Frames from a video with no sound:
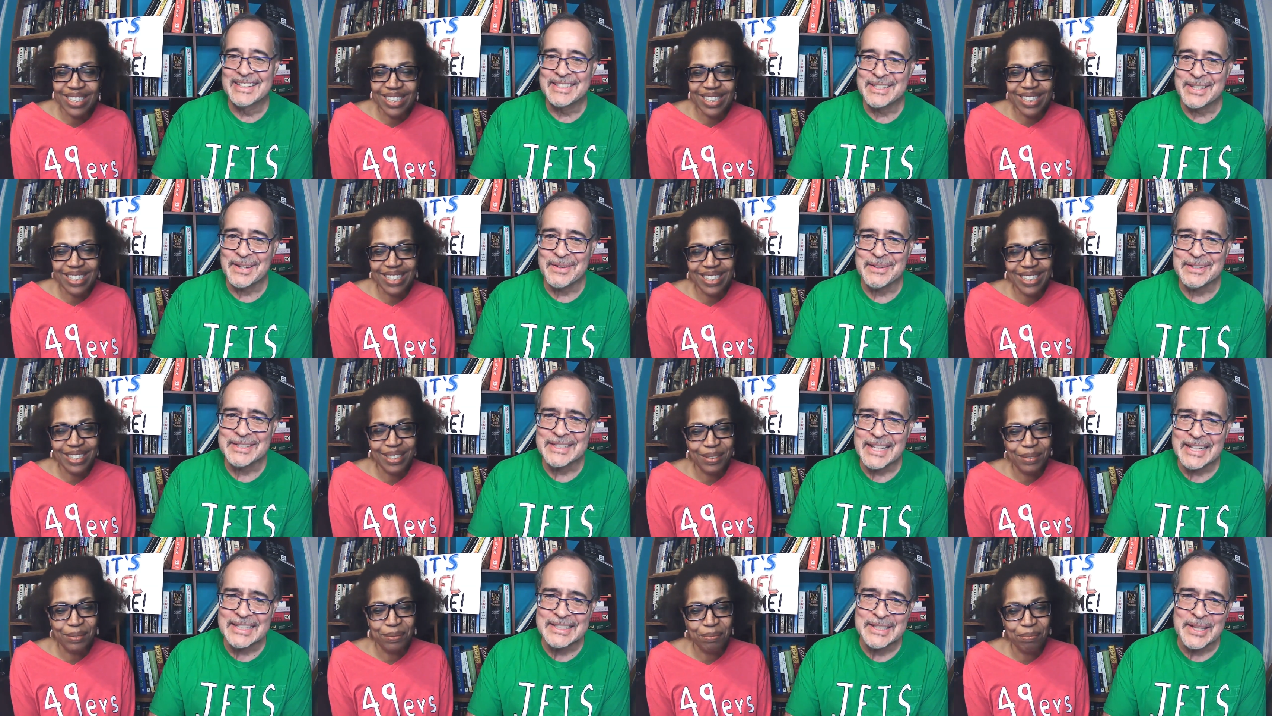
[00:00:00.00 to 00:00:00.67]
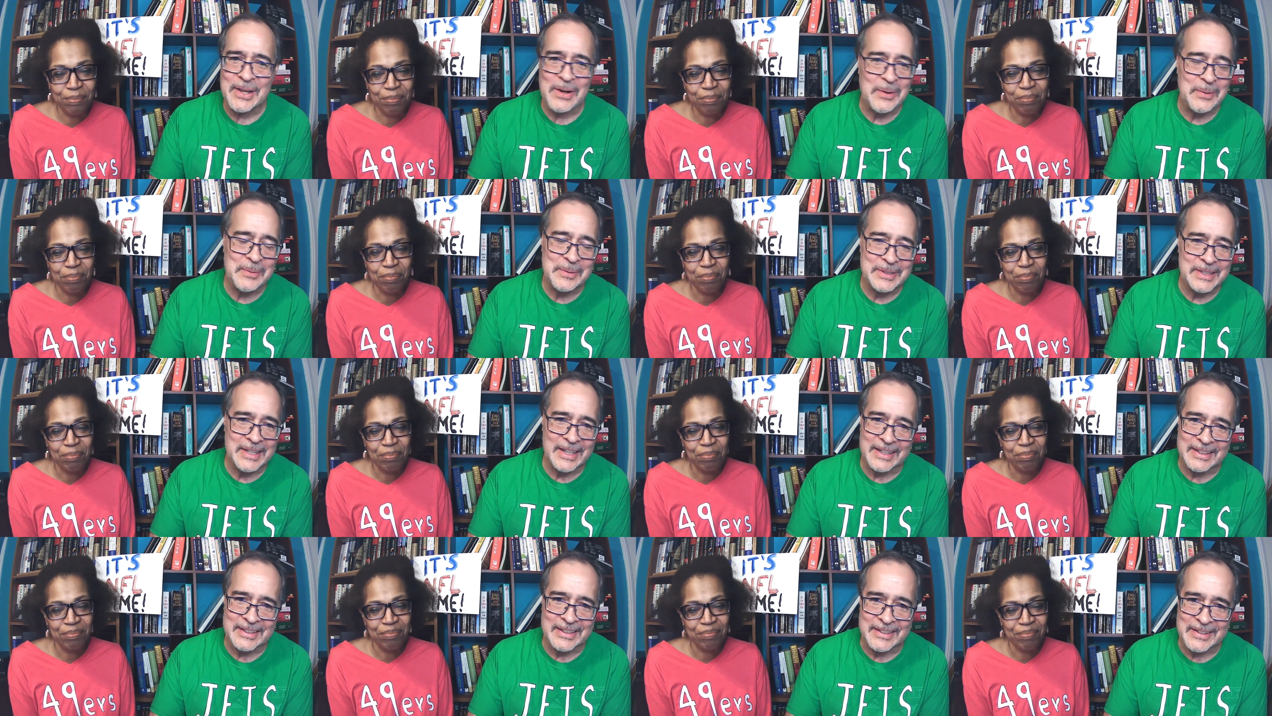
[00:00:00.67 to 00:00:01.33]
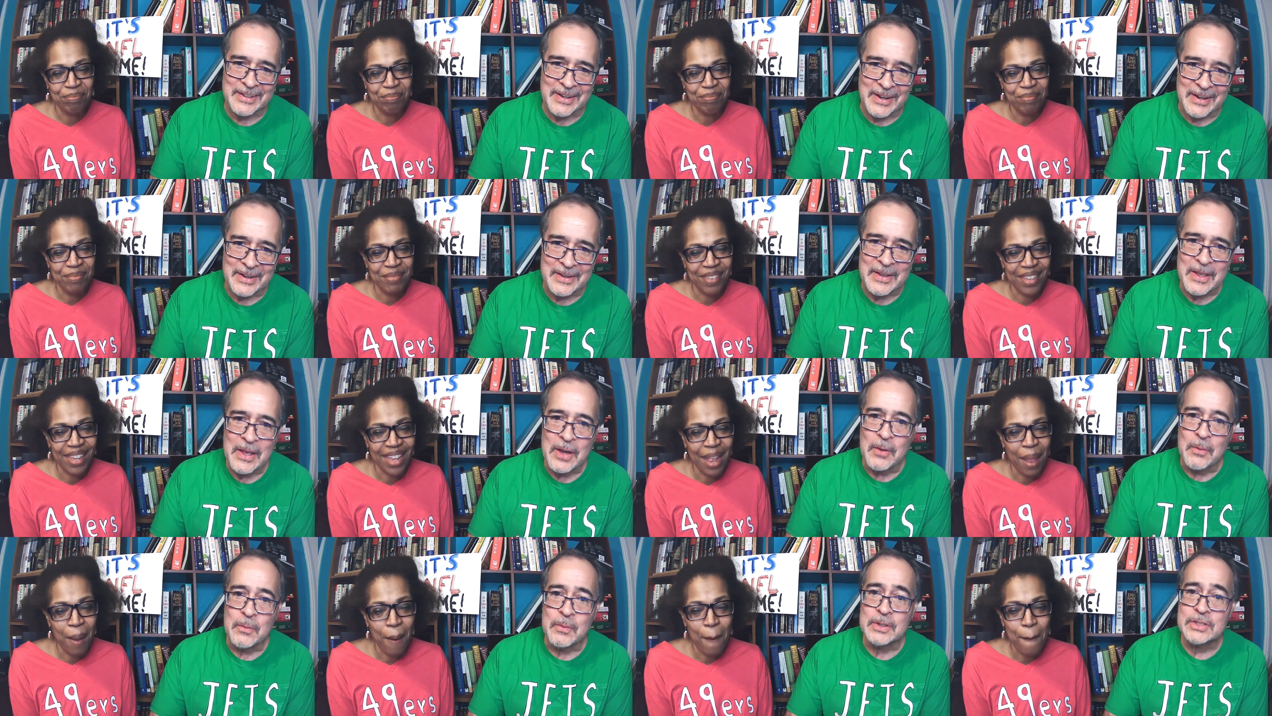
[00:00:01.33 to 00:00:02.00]
Speaker 1: she always likes going with the underdog,
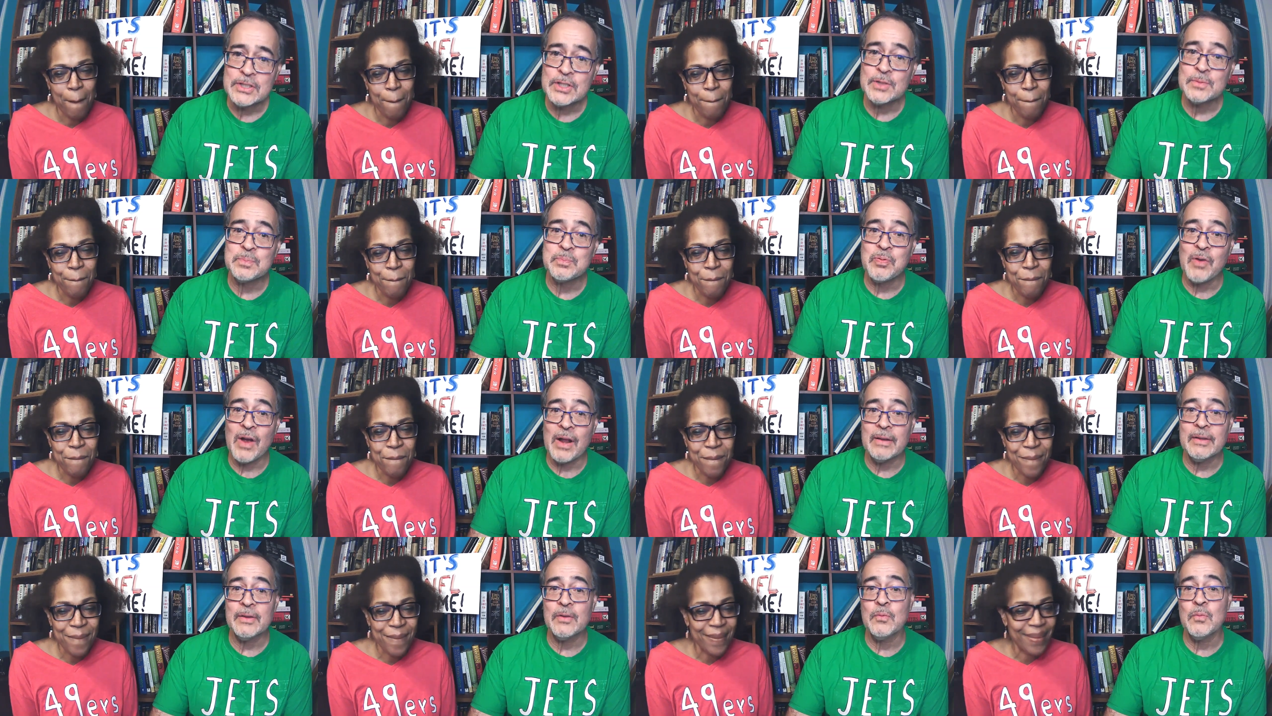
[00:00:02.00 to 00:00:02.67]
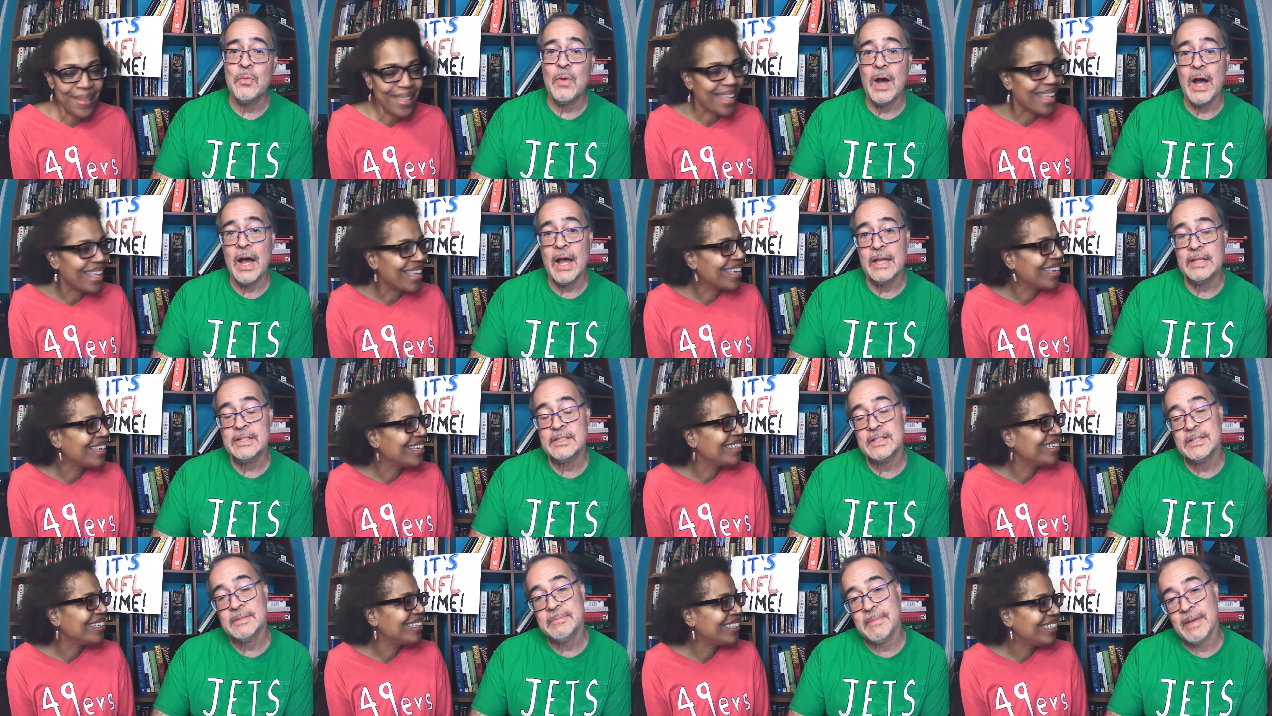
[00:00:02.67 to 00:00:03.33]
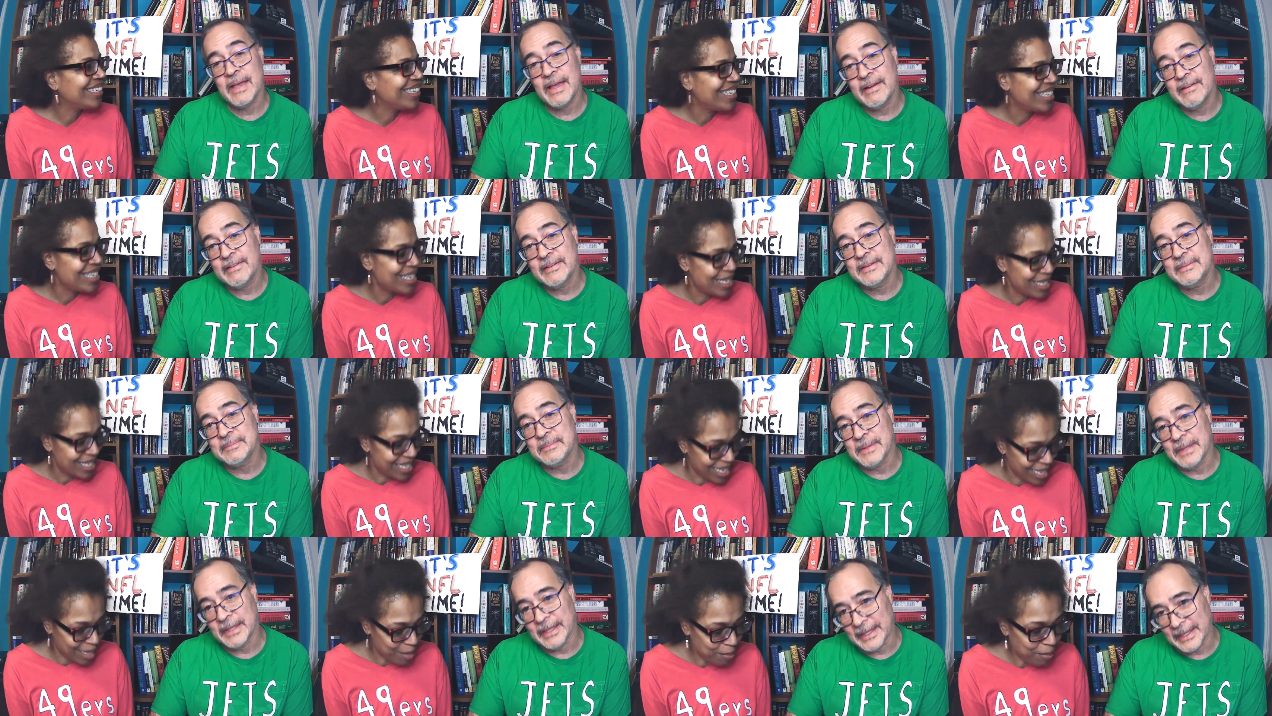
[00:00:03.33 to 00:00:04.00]
which is probably why she
Speaker 2: married
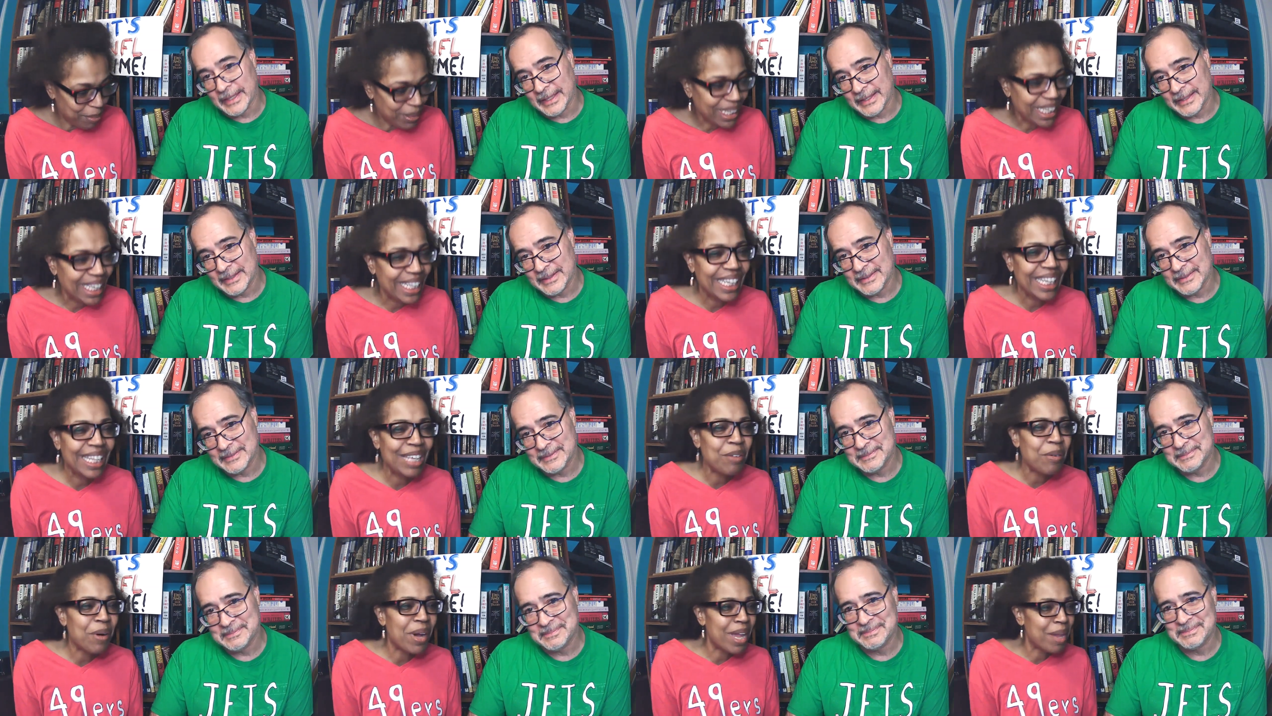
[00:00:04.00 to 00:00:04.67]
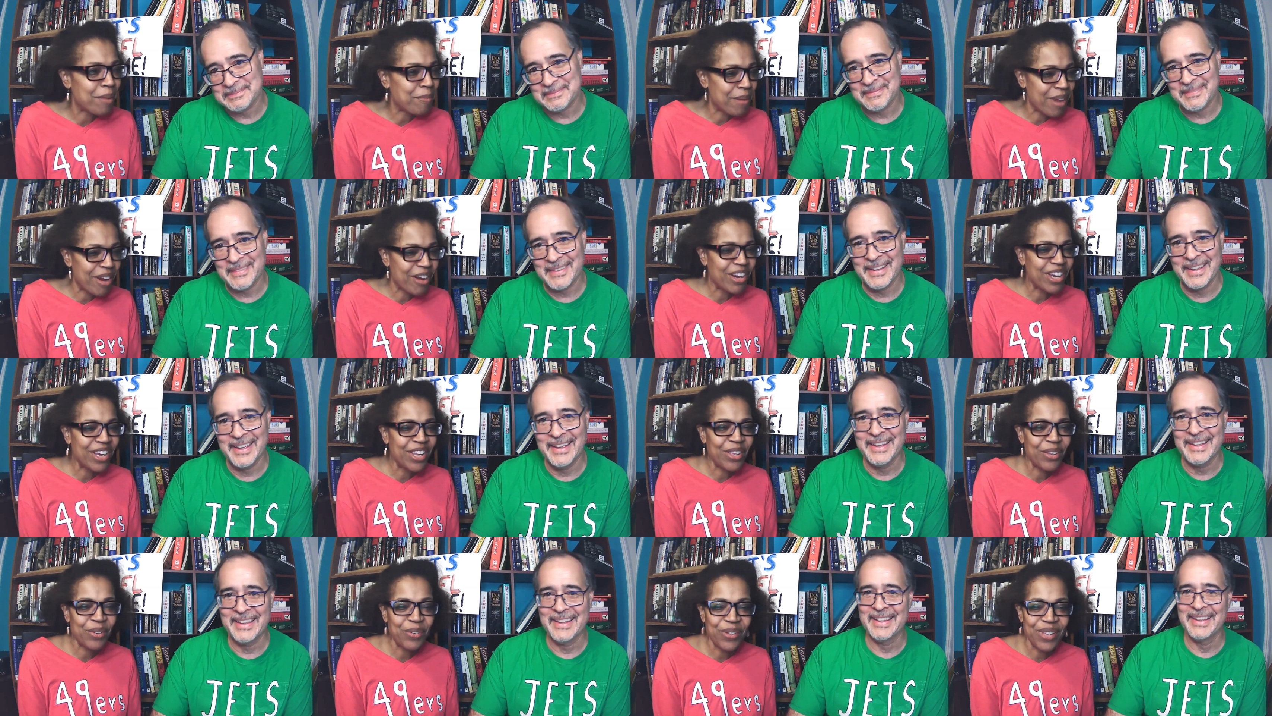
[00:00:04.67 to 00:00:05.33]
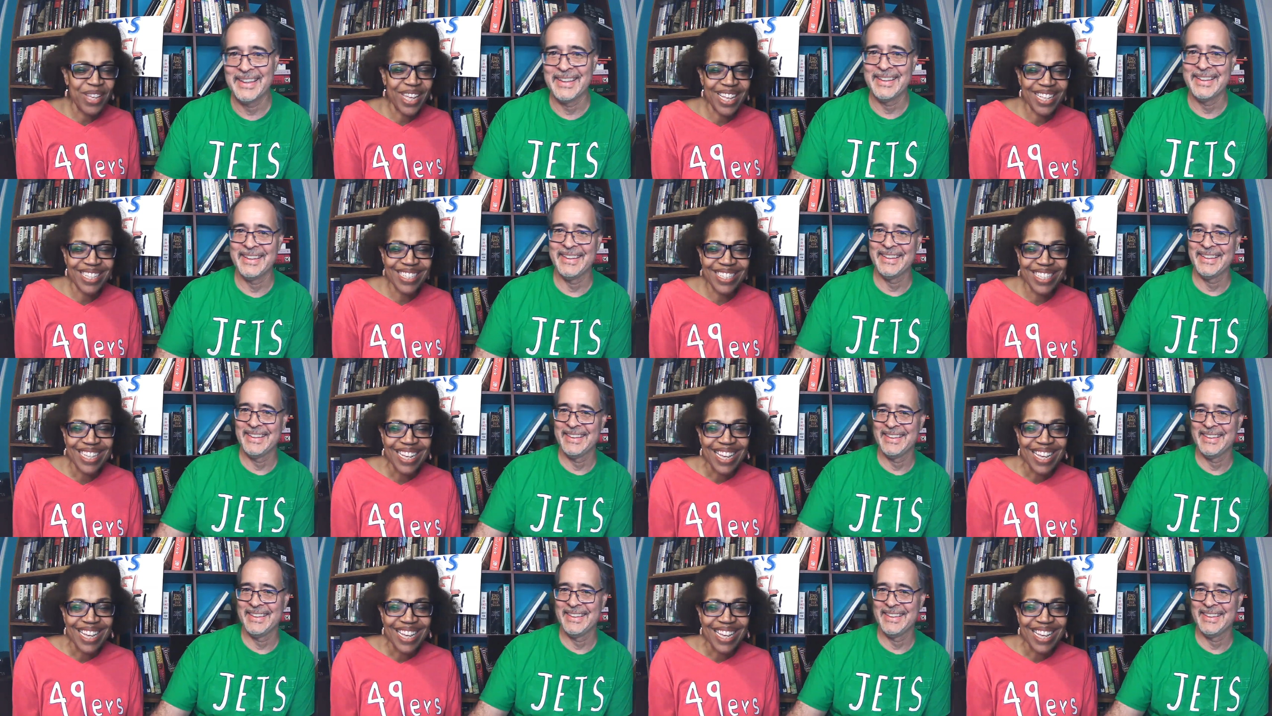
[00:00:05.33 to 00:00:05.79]
me. Completely why I married you, yes.